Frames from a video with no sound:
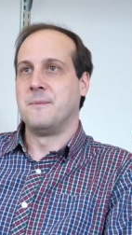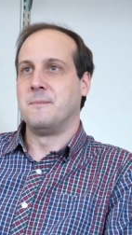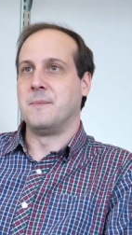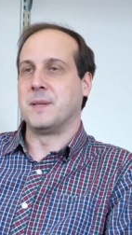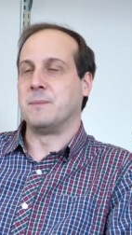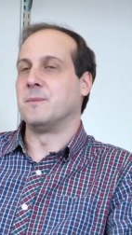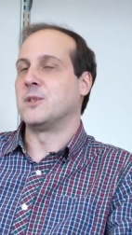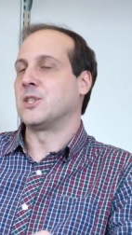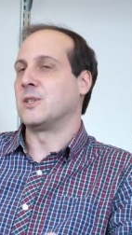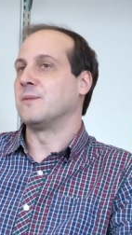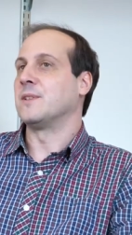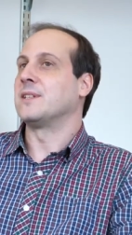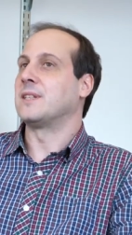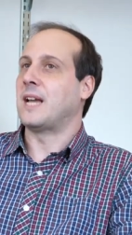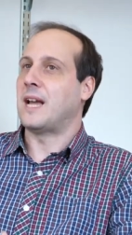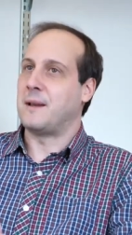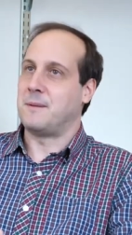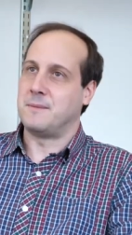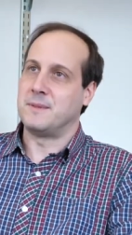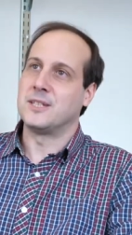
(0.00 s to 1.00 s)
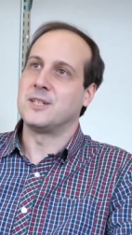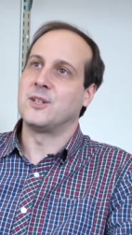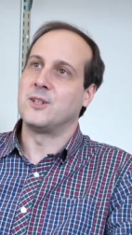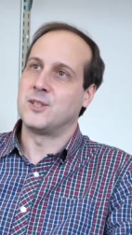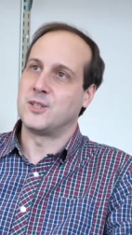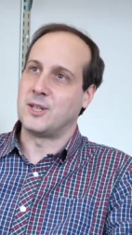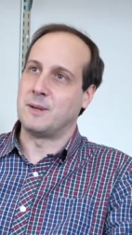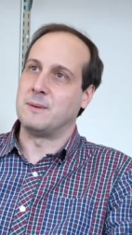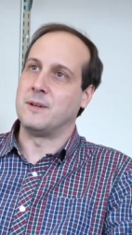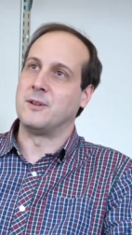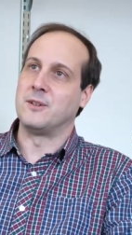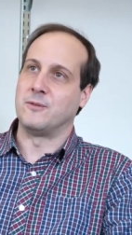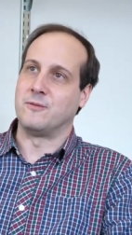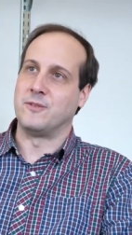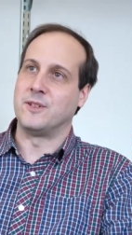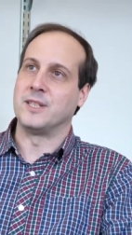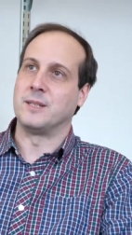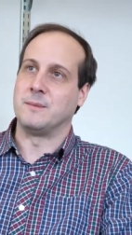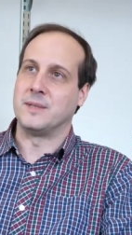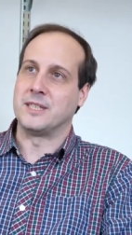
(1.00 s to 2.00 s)
But most of the time, it's also about
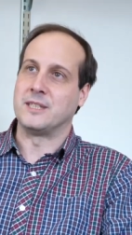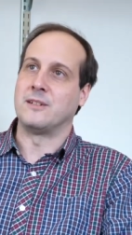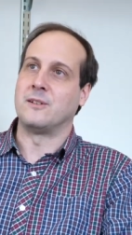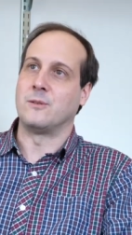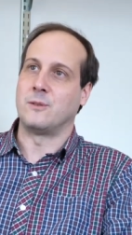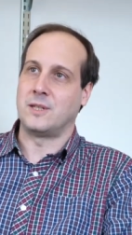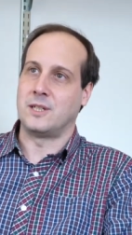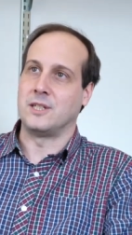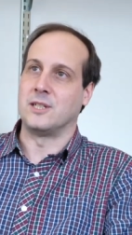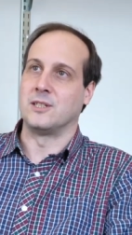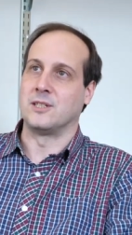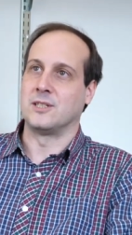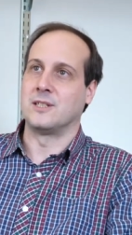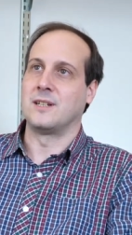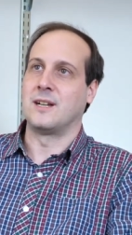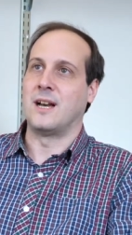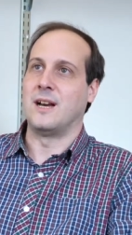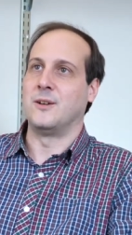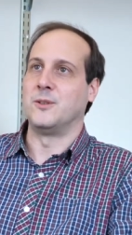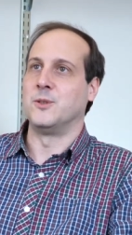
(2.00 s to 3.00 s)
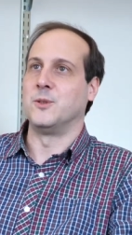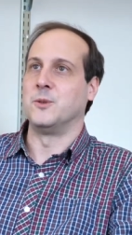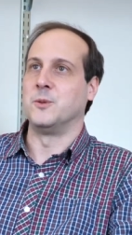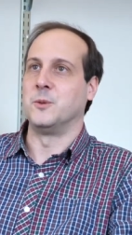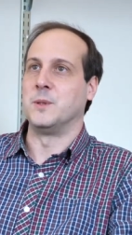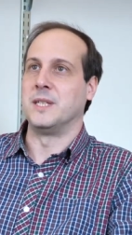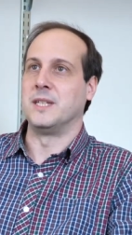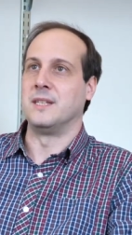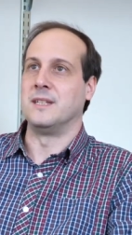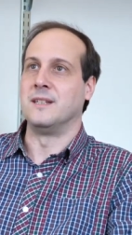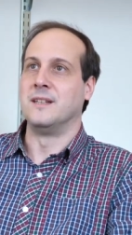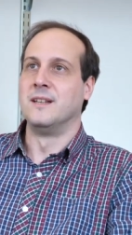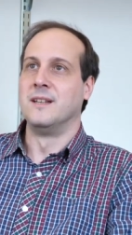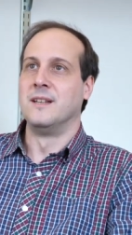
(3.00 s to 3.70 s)
fundamental research. How do we